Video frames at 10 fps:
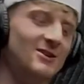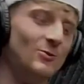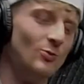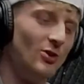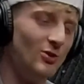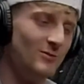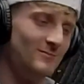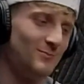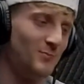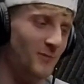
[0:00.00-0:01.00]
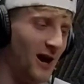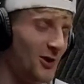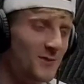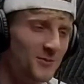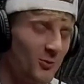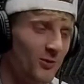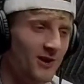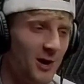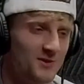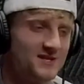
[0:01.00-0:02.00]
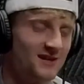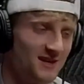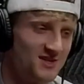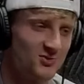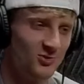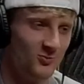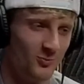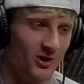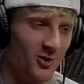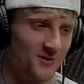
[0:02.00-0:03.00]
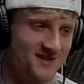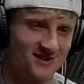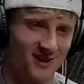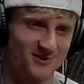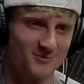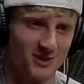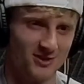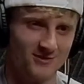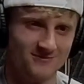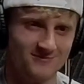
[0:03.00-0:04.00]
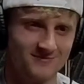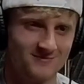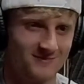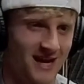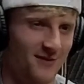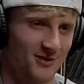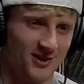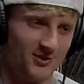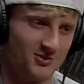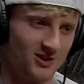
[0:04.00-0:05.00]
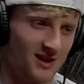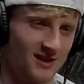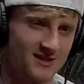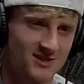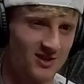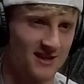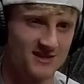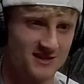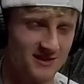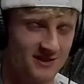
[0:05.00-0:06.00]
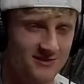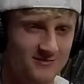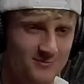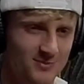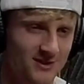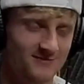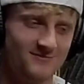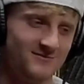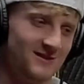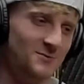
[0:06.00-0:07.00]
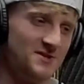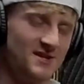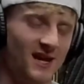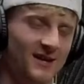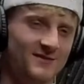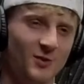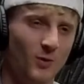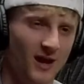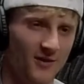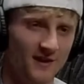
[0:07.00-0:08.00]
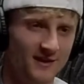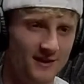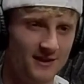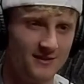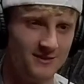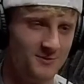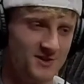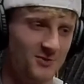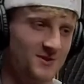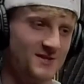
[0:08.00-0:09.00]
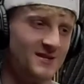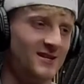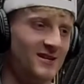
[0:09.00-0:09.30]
Well, I remember when I was in high school, we always talked about having another class, Class C, but it was not the way how they did it. It was always